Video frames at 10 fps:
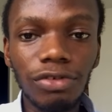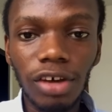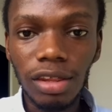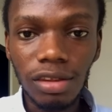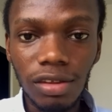
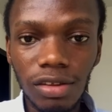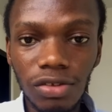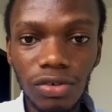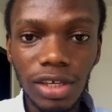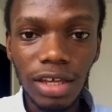
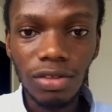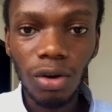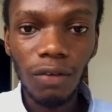chances you get